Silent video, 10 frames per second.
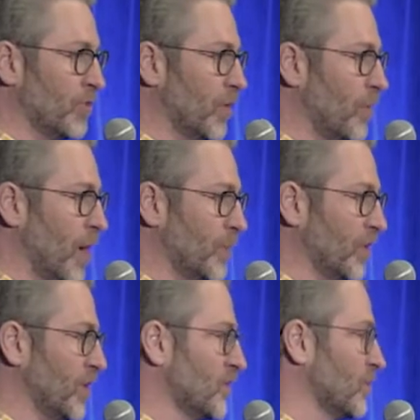with their
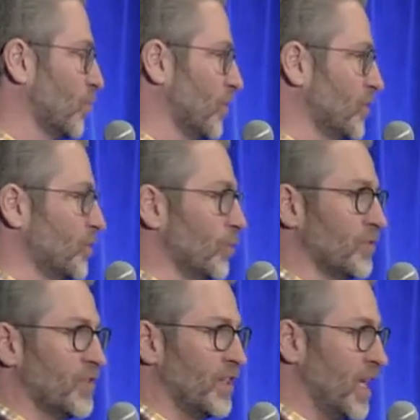populations. What are the
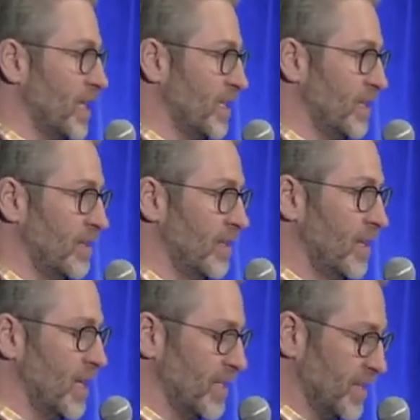tools that they need
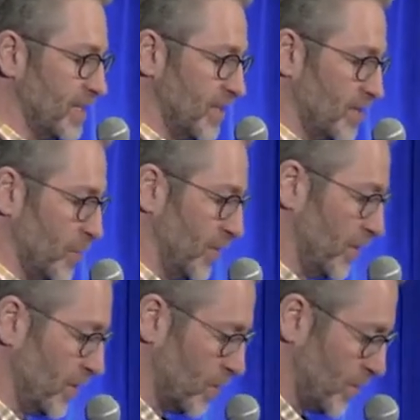as they start to build
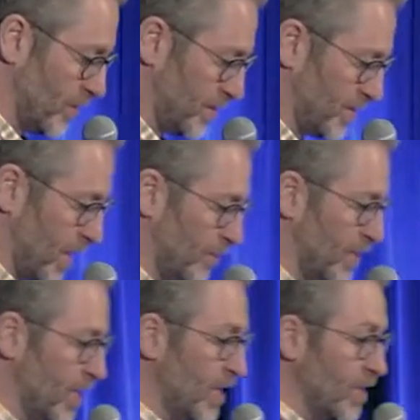their communities out?
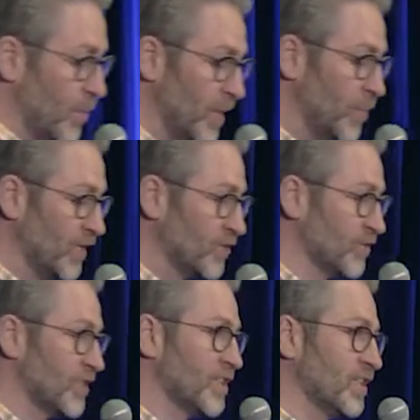The big picture
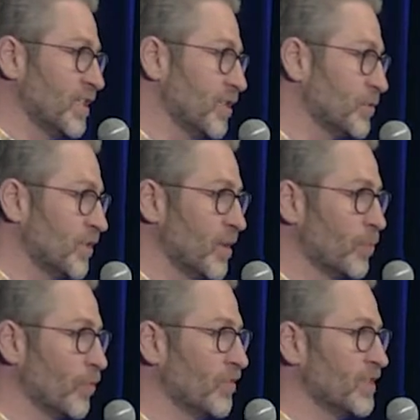is it's continuously
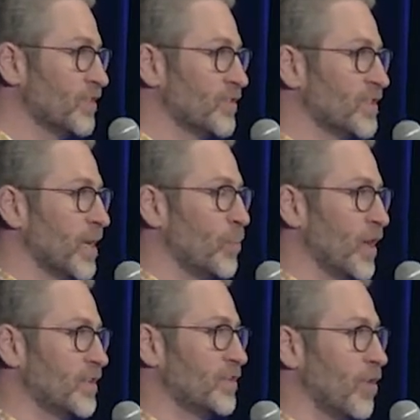improving, so the same
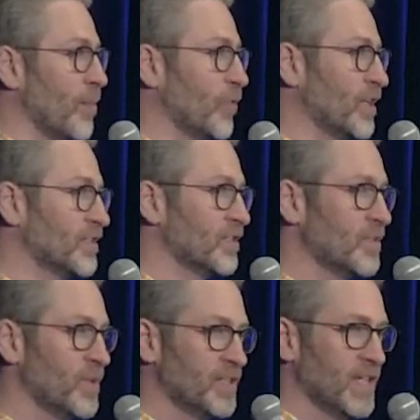way as your operating
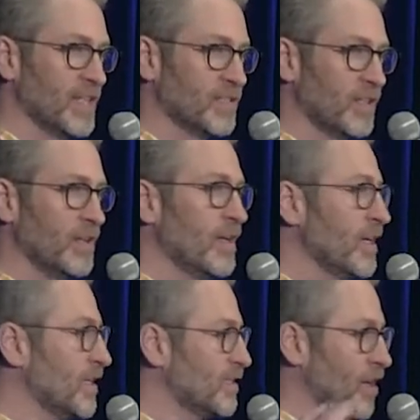system in a Tesla
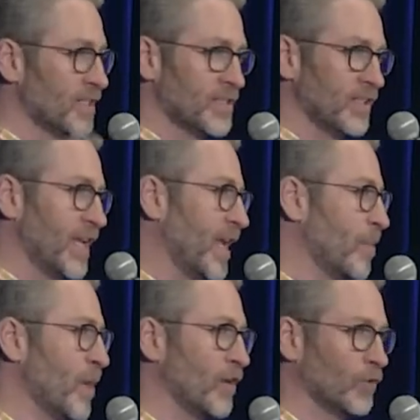is constantly
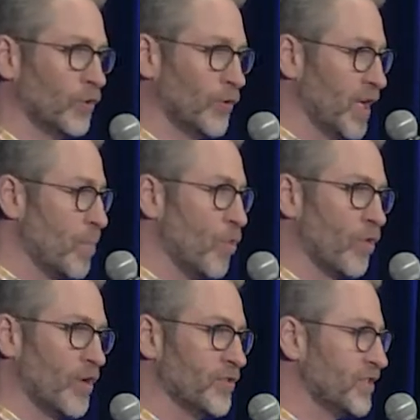getting better, learning
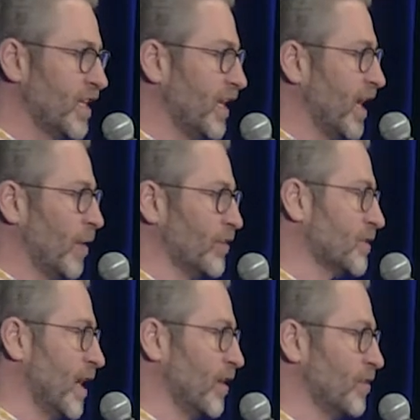more, understanding how
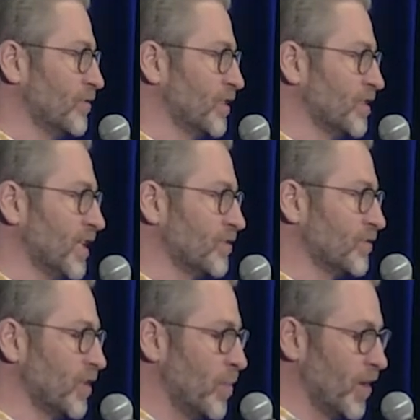to use its
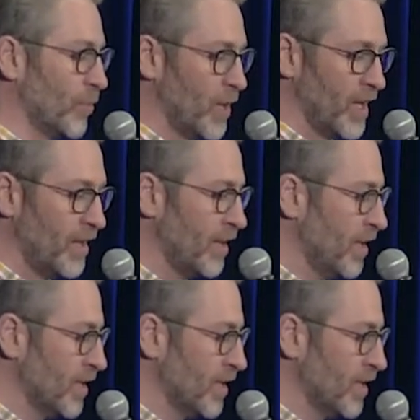sensors in a better way.